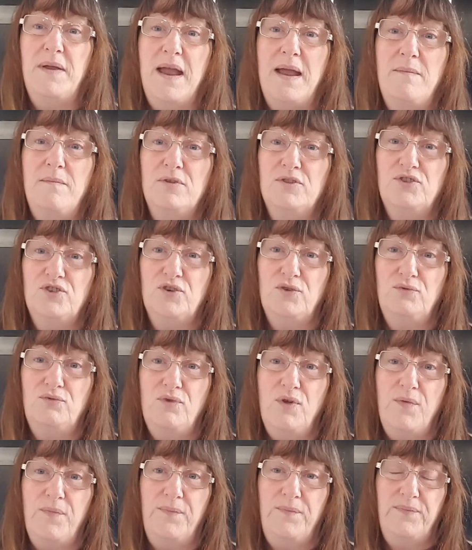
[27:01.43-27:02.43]
be able to
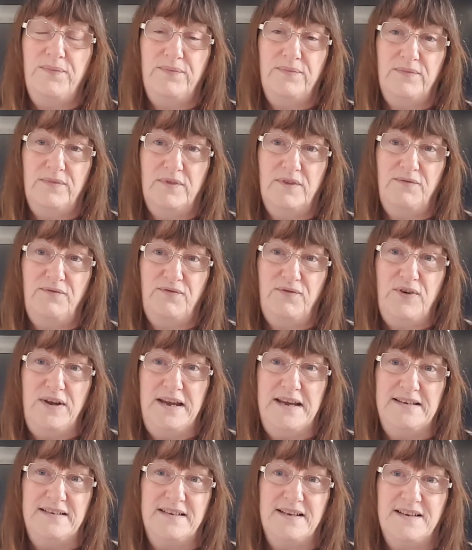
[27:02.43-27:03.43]
run the
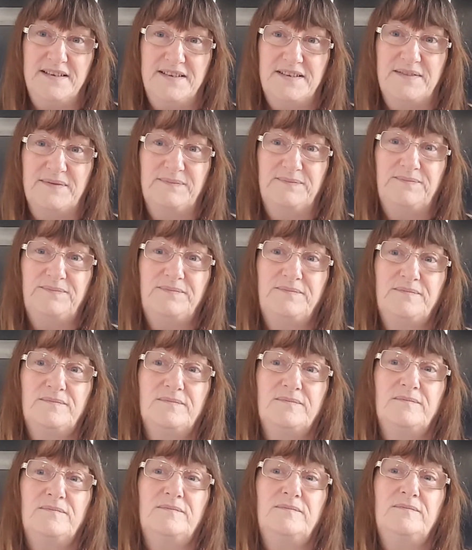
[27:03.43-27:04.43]
freezers.
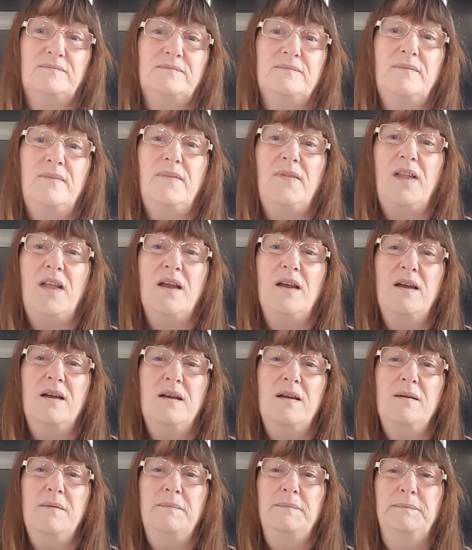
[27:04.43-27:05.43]

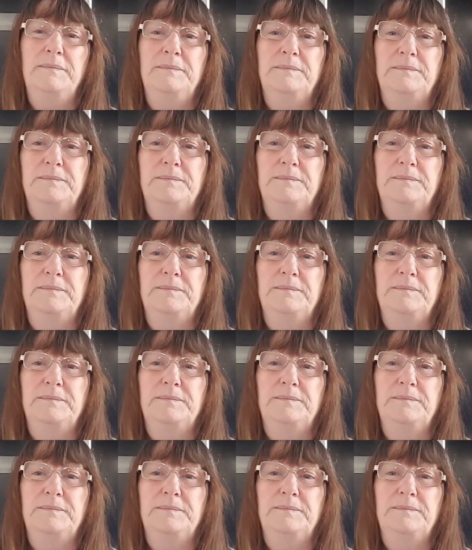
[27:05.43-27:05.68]
So